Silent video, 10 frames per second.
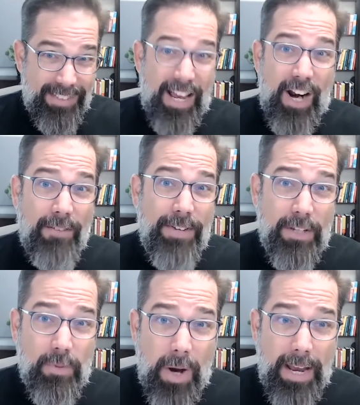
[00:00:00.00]
Kind of
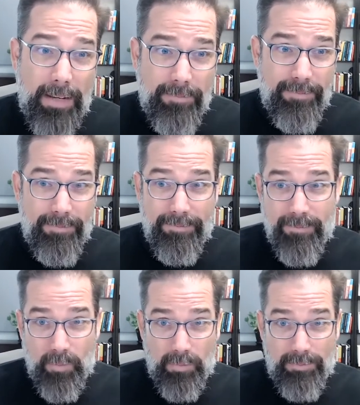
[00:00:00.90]
obvious why.
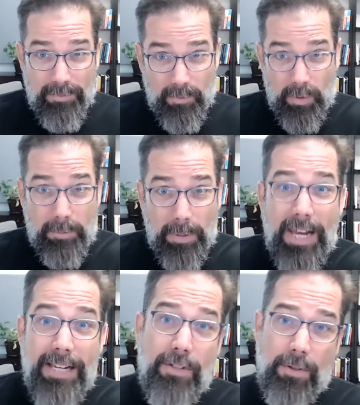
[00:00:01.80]
We're
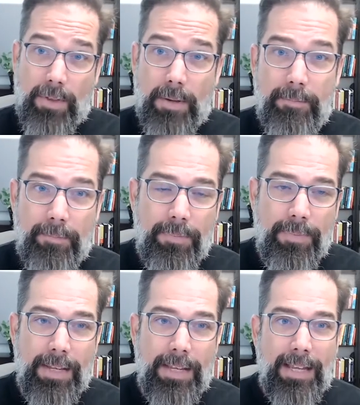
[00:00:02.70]
blind to them.
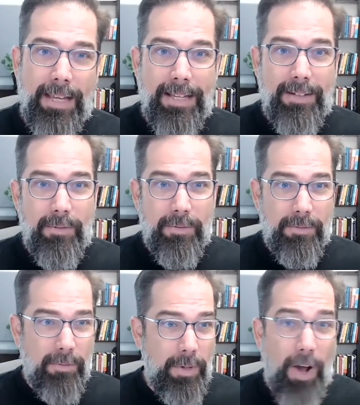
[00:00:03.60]

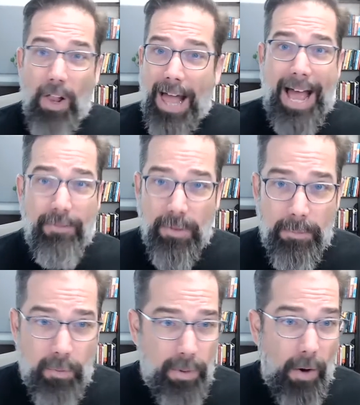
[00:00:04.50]
We all have
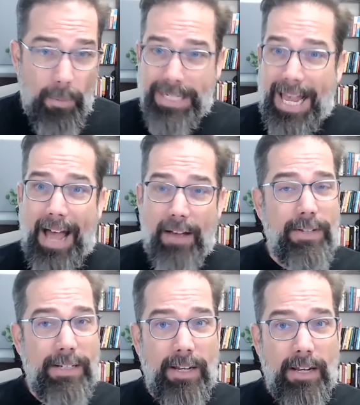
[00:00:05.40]
them. We always have.
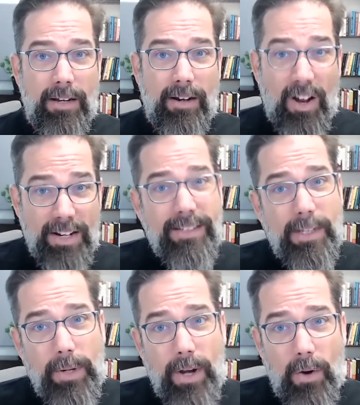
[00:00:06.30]
And honestly,
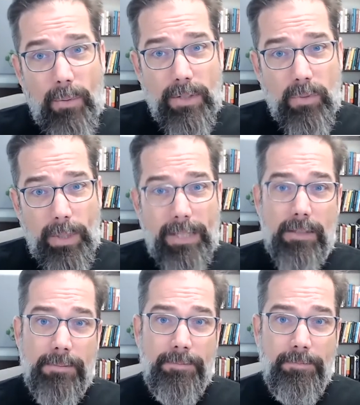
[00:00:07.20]
we always
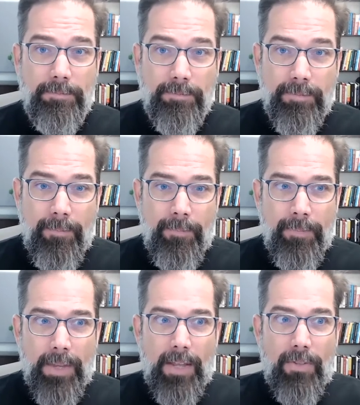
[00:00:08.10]
will.
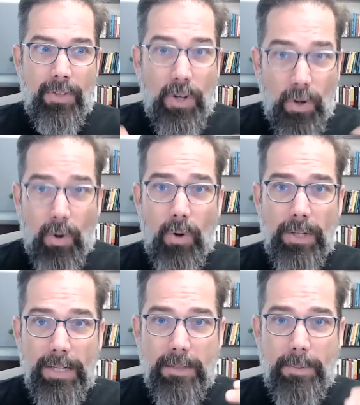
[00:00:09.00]
The
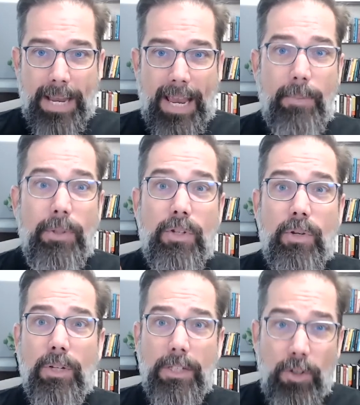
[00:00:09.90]
goal is to be able
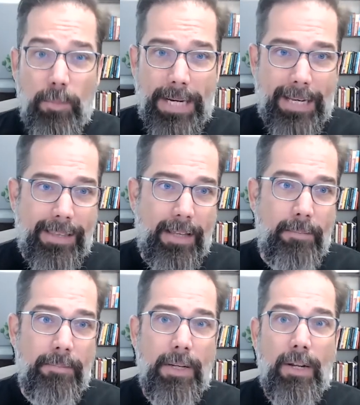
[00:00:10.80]
to illuminate
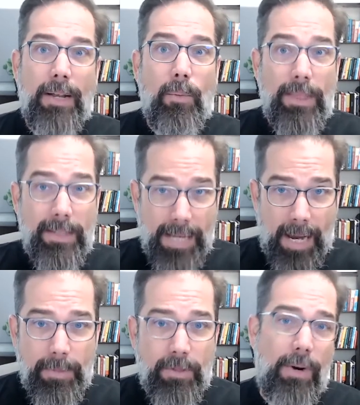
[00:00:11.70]
them when the
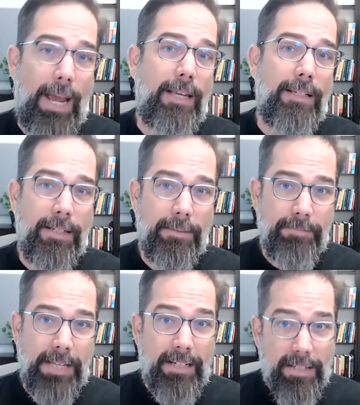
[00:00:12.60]
time is right
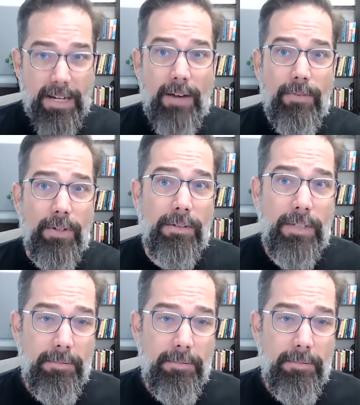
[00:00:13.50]
and discover